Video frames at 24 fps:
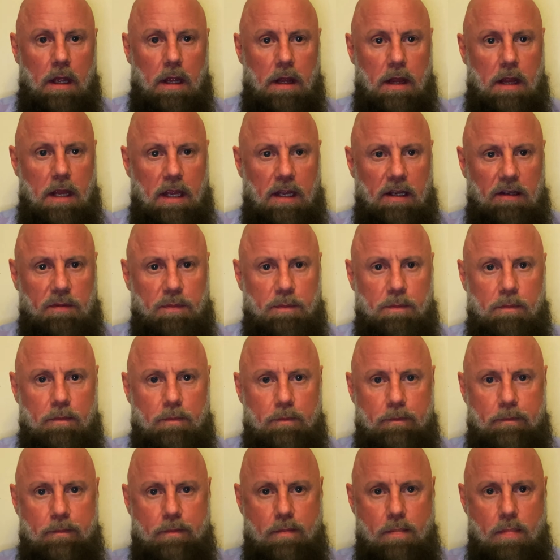These
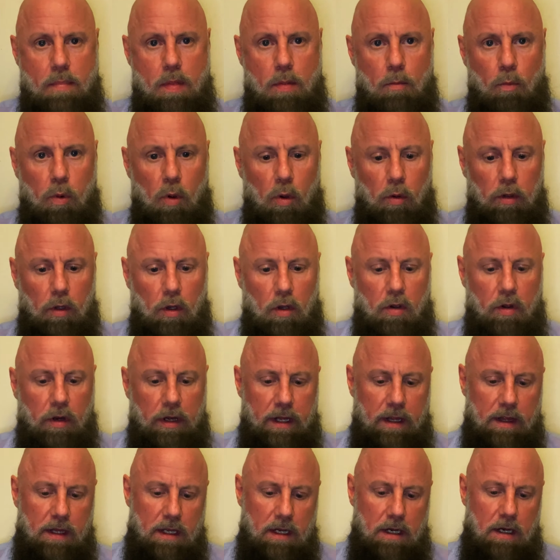will look good
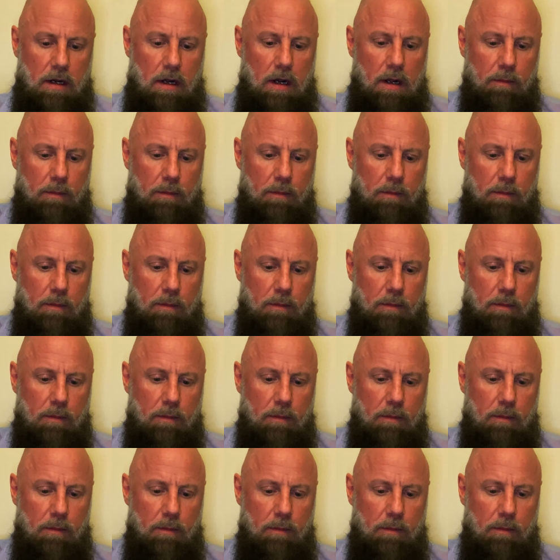in there.